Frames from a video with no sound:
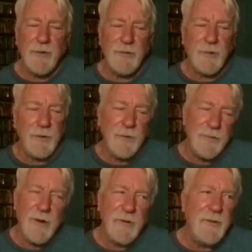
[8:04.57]
So
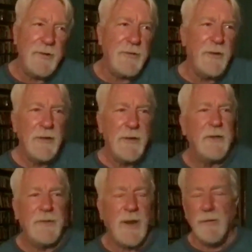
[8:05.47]
it's not just,
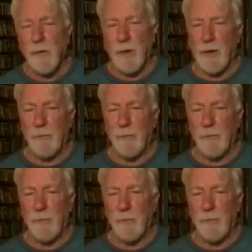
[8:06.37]
it's everywhere.